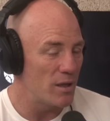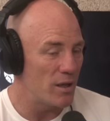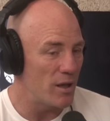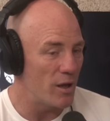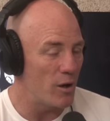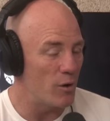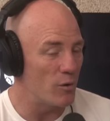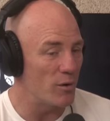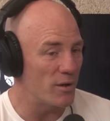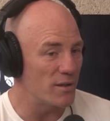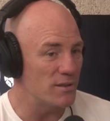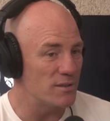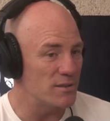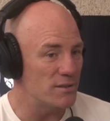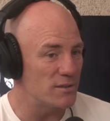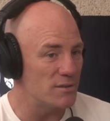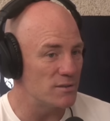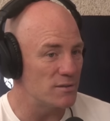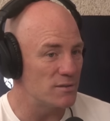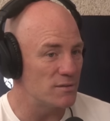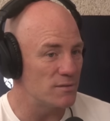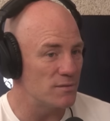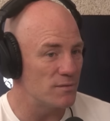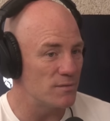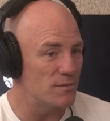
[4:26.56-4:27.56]

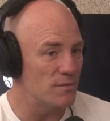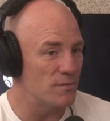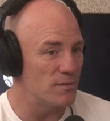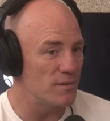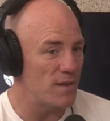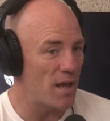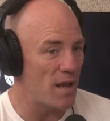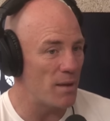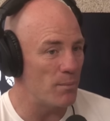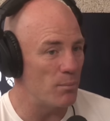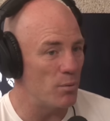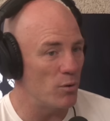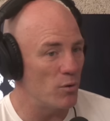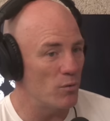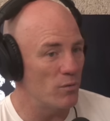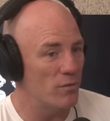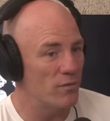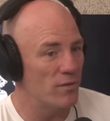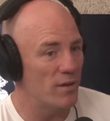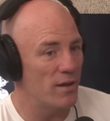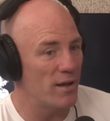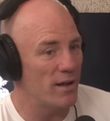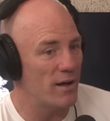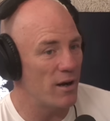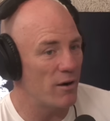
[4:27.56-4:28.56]
eldest's debut
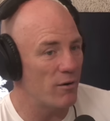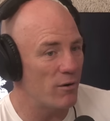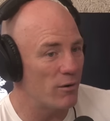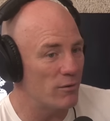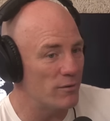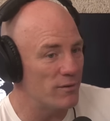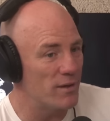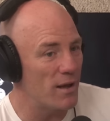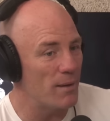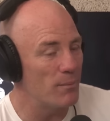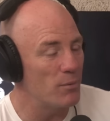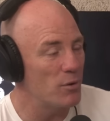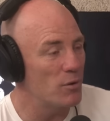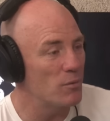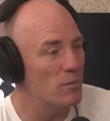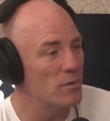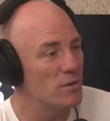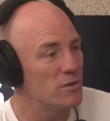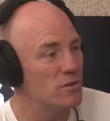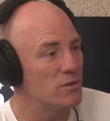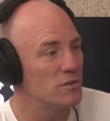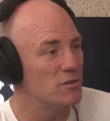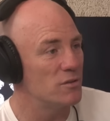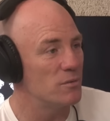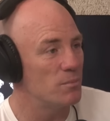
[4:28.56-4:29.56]
with the NRLW,
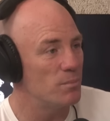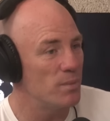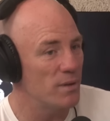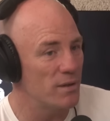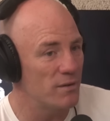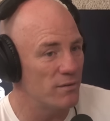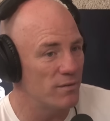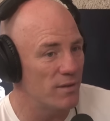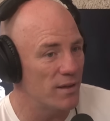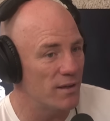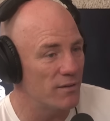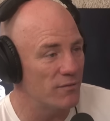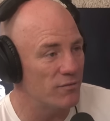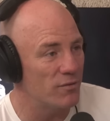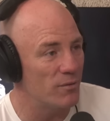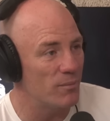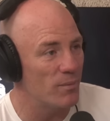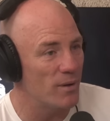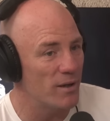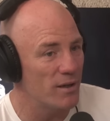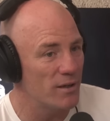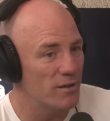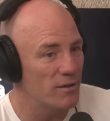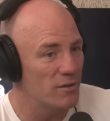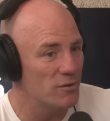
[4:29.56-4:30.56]
which is a big thing for
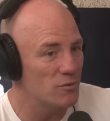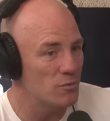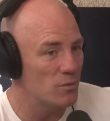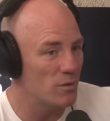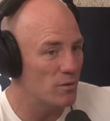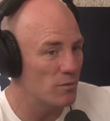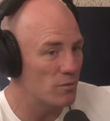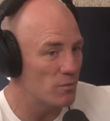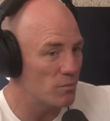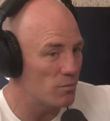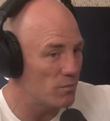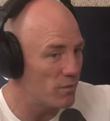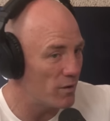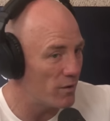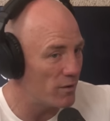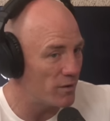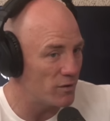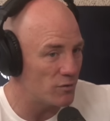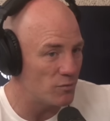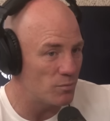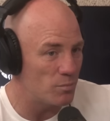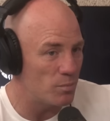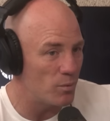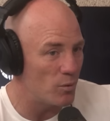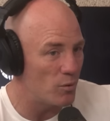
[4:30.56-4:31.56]
me because we're yeah. a
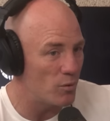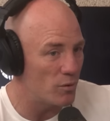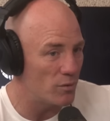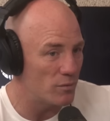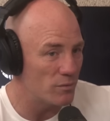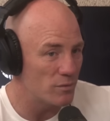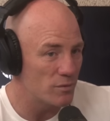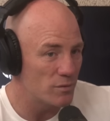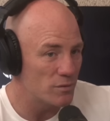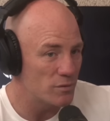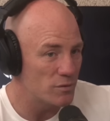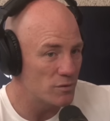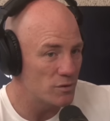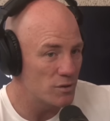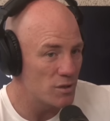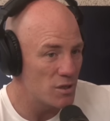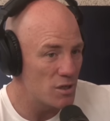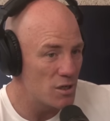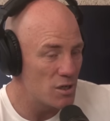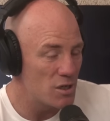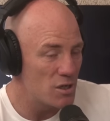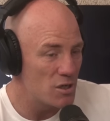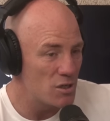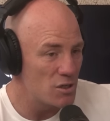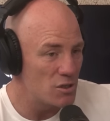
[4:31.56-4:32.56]
very sport,
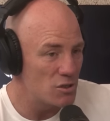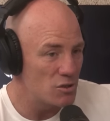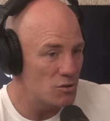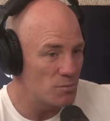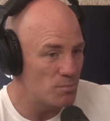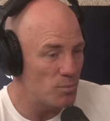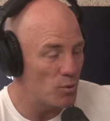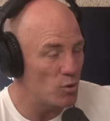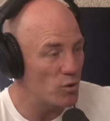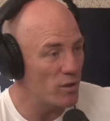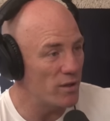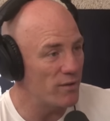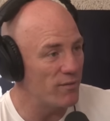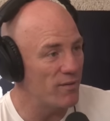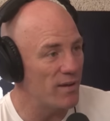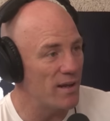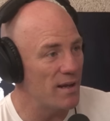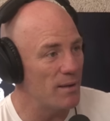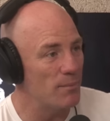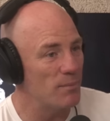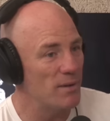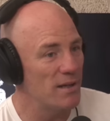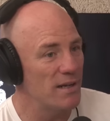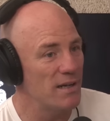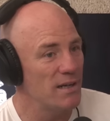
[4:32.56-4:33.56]
sporty
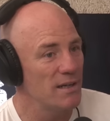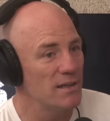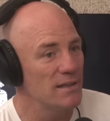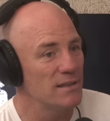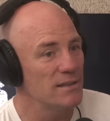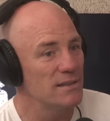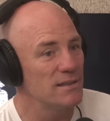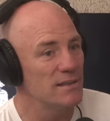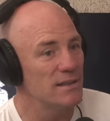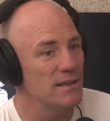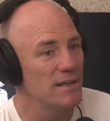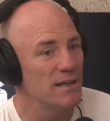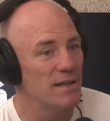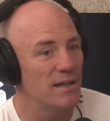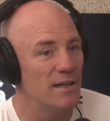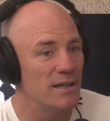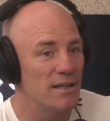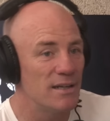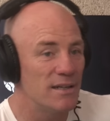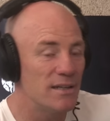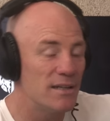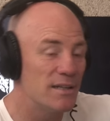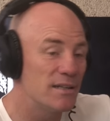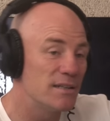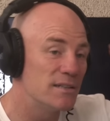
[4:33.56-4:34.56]
family.
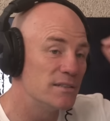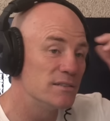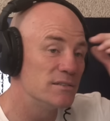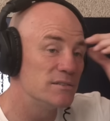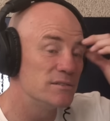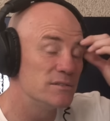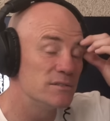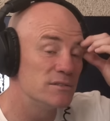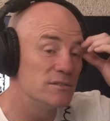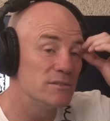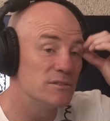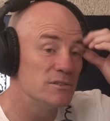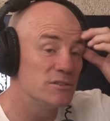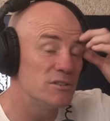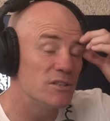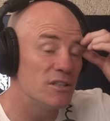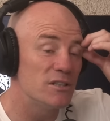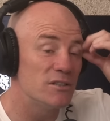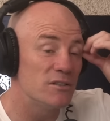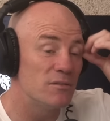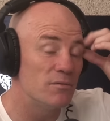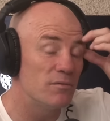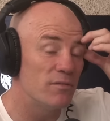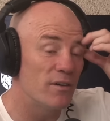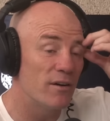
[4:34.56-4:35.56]
And
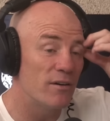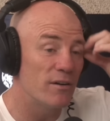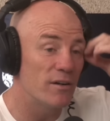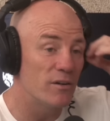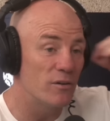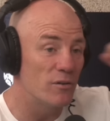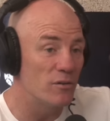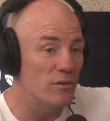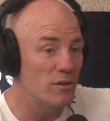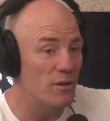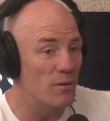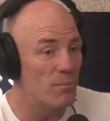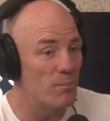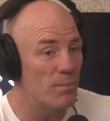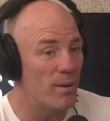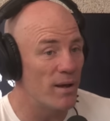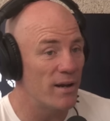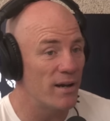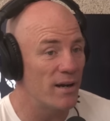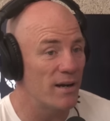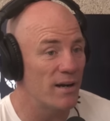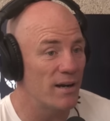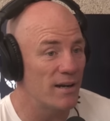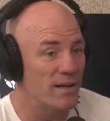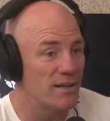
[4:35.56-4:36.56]
she's a good
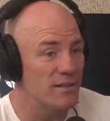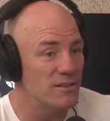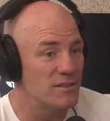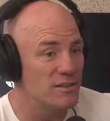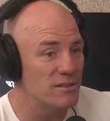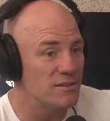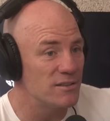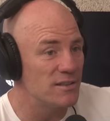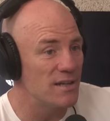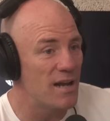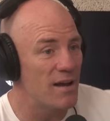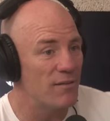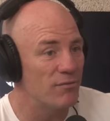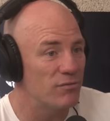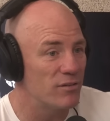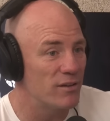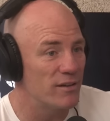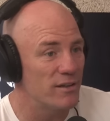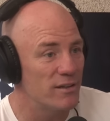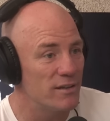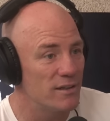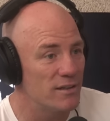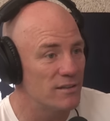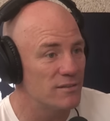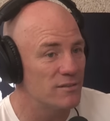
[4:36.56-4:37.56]
competitor and she's an
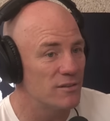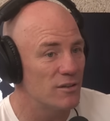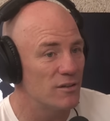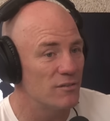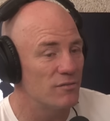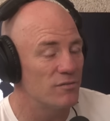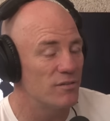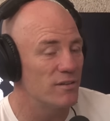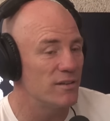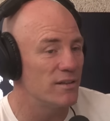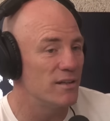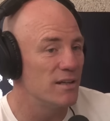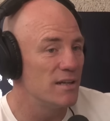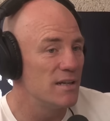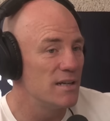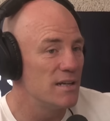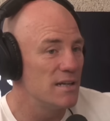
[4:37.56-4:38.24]
athlete in herself. And